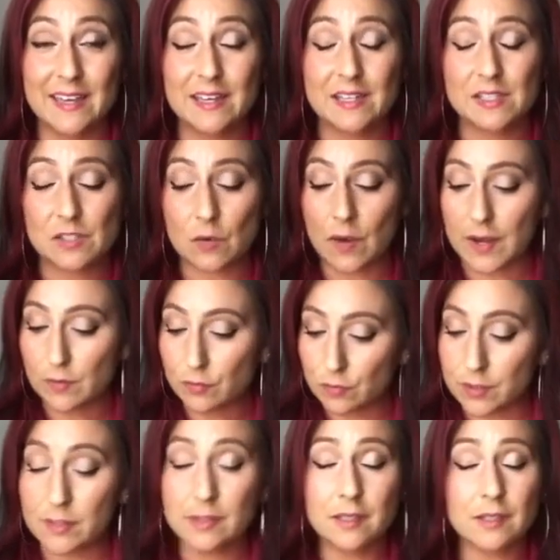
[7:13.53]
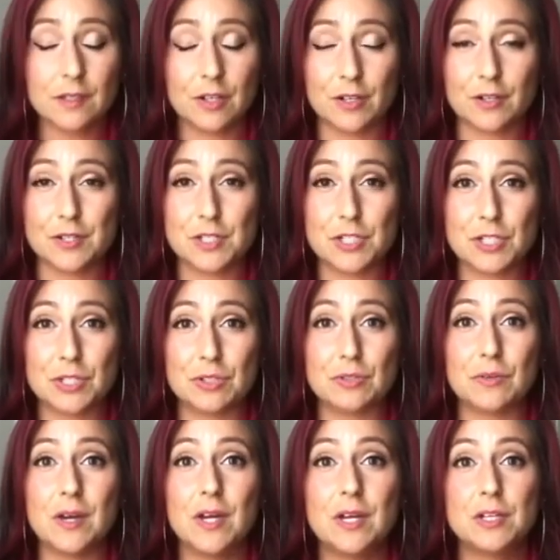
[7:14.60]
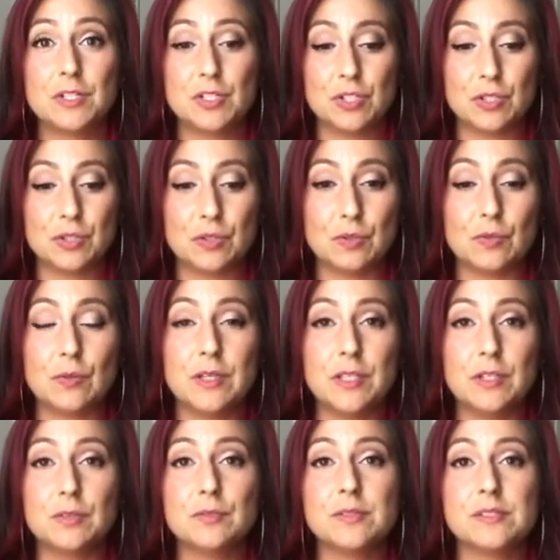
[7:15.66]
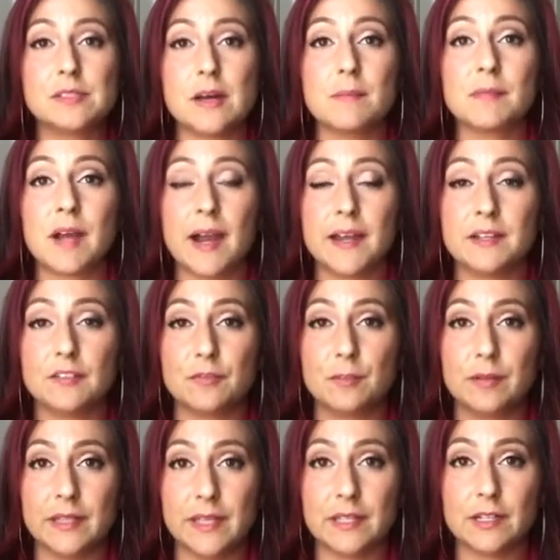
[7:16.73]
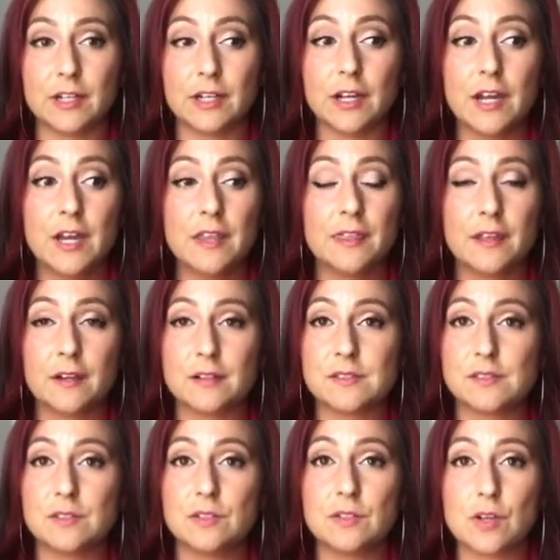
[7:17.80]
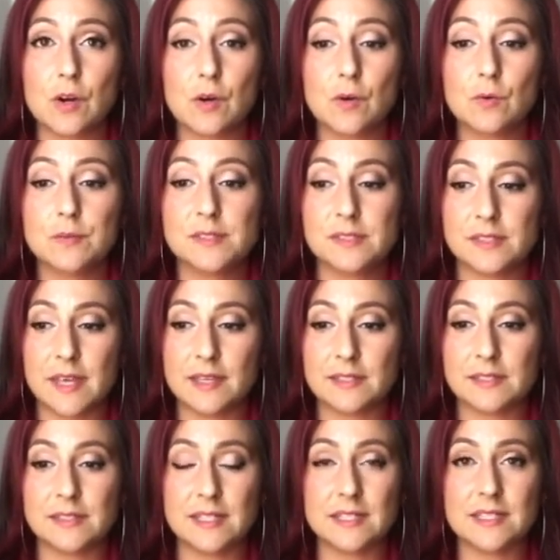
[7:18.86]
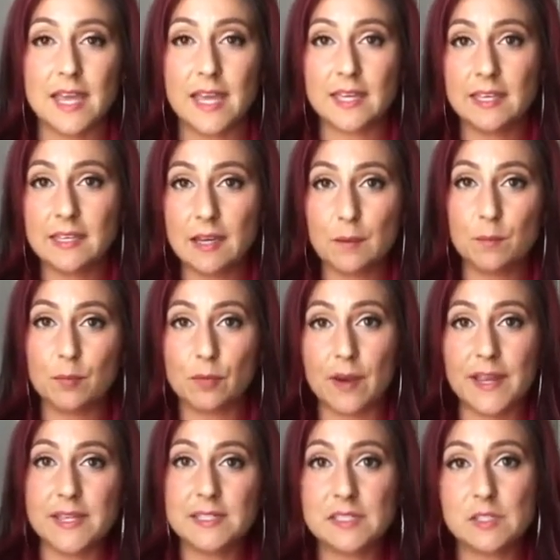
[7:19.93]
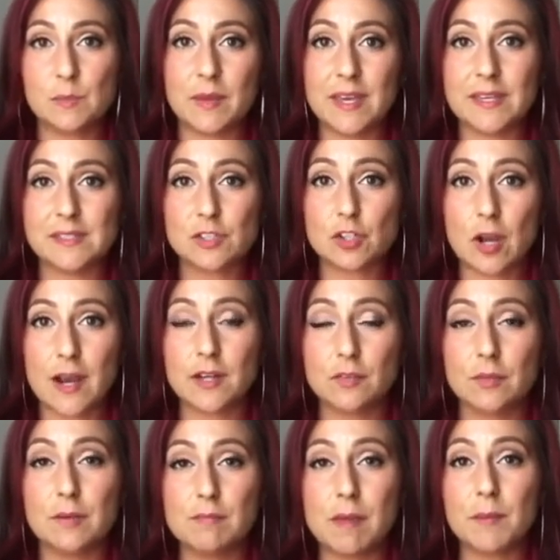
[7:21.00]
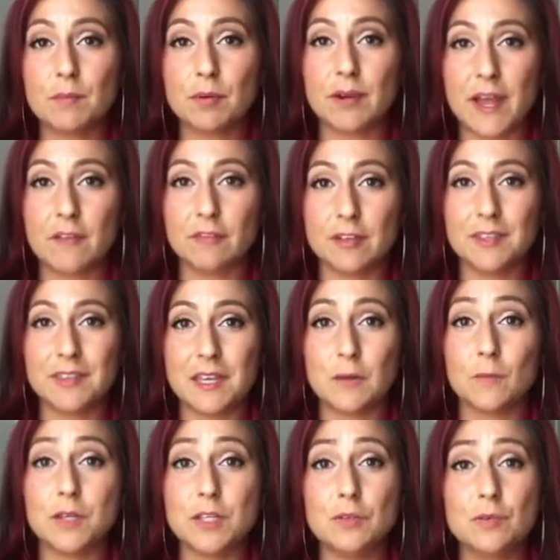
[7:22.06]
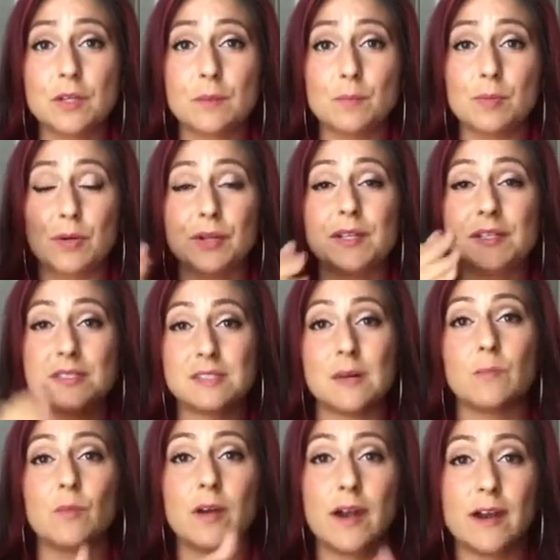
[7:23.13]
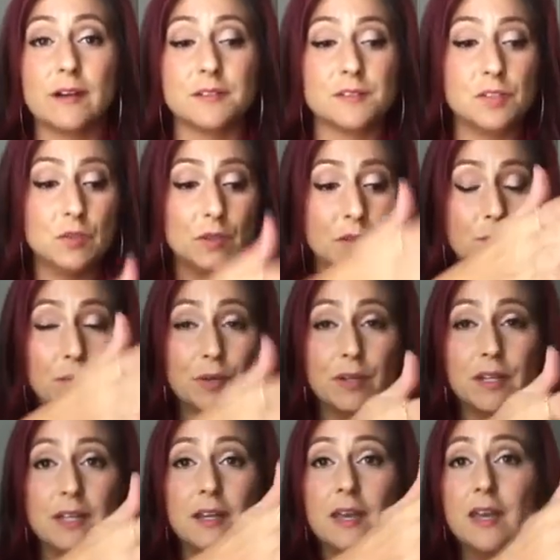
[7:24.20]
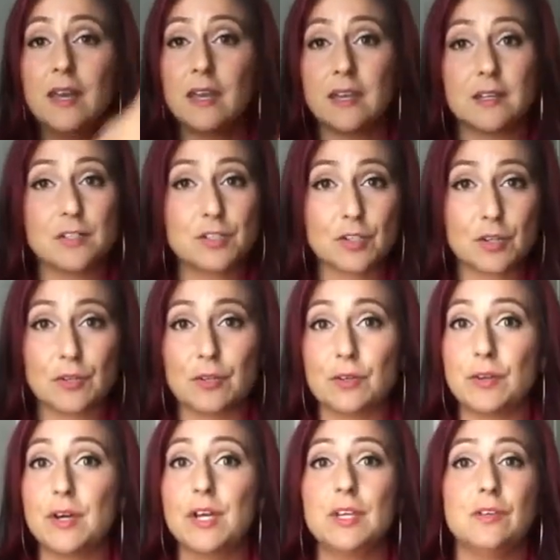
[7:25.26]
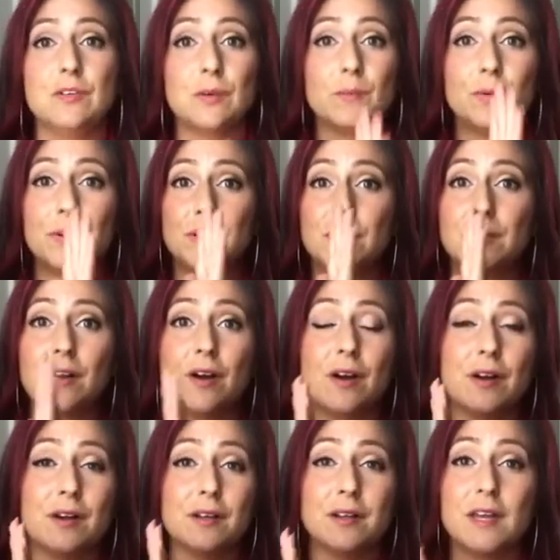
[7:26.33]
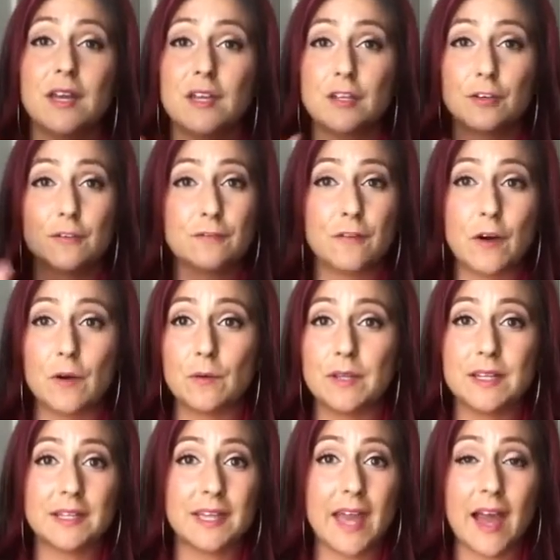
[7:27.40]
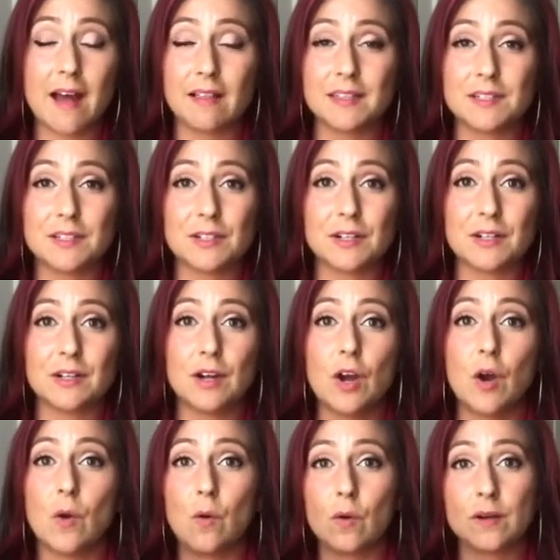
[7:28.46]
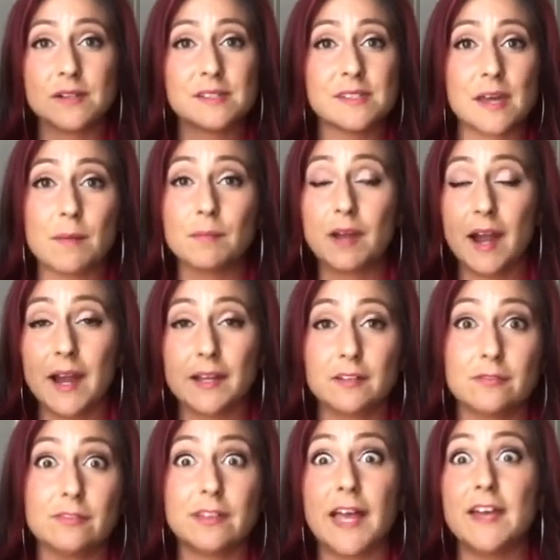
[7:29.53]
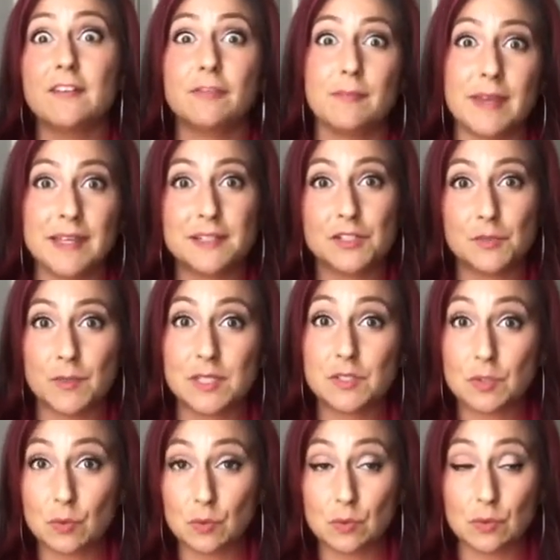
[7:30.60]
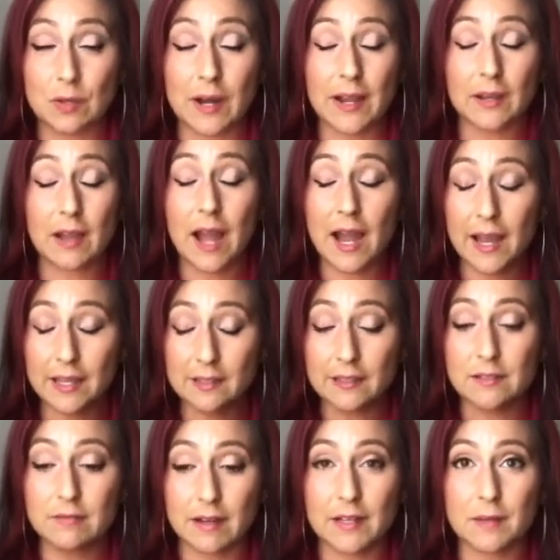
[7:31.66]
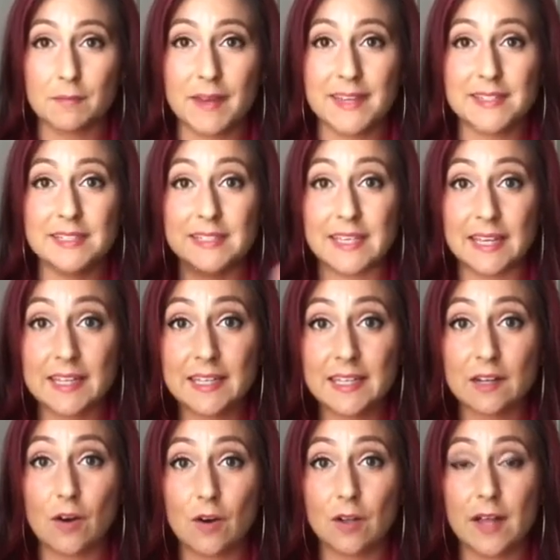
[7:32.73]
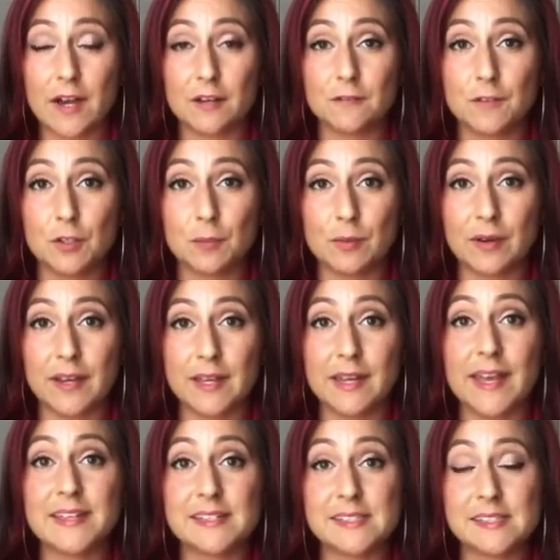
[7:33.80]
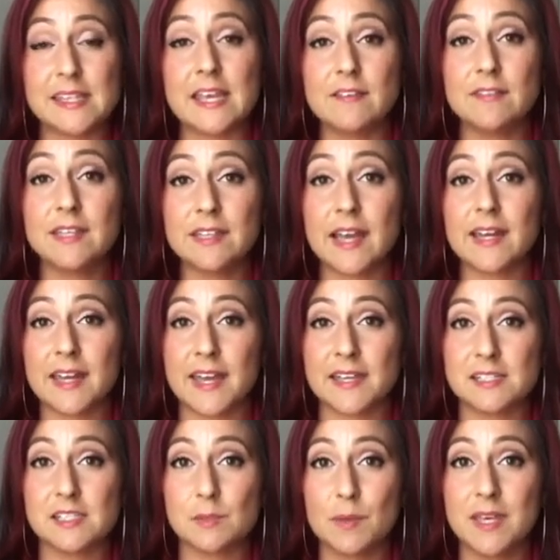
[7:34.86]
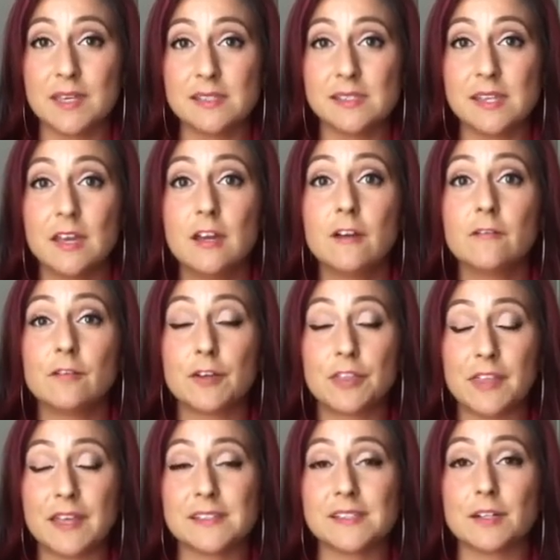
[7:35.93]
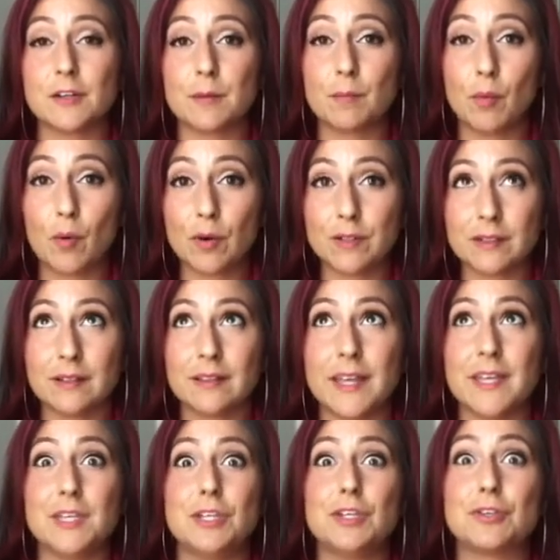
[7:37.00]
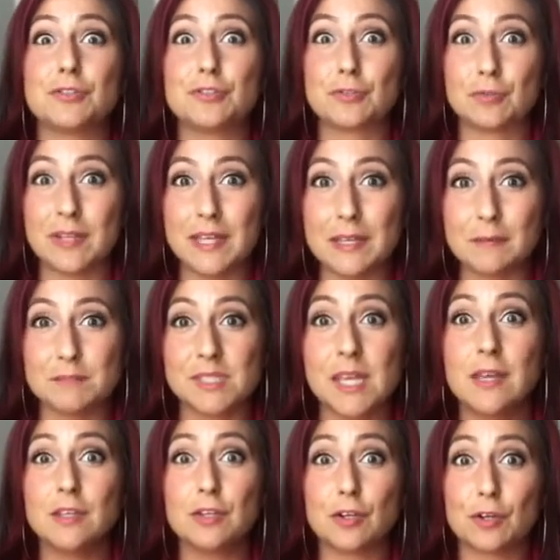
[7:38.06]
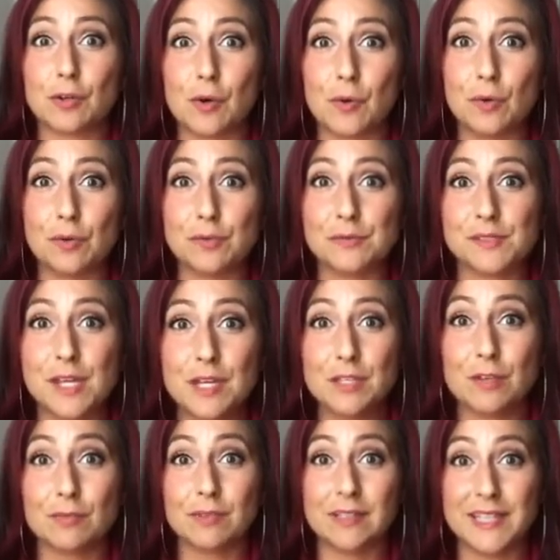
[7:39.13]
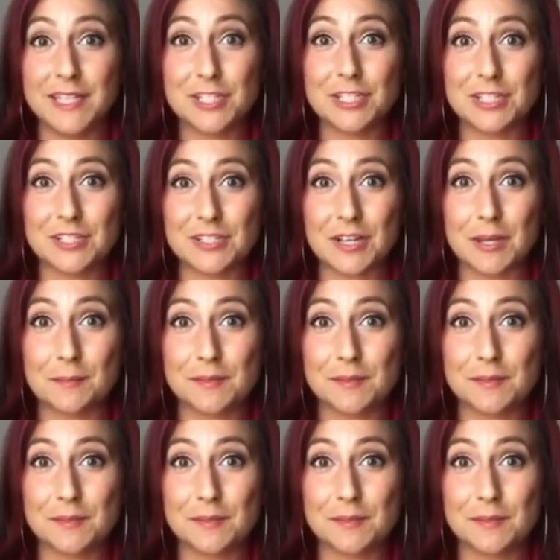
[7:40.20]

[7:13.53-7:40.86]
So I really encourage you to use some kind of planner. There is no sense in taking up brain space trying to remember everything when you can put it somewhere else. You can put it in a journal, you can put it on your phone in a calendar, or in some kind of life management tool. I highly recommend getting it all out of your brain and saving that headspace for things that are important, like your dreams, your goals, your relationships.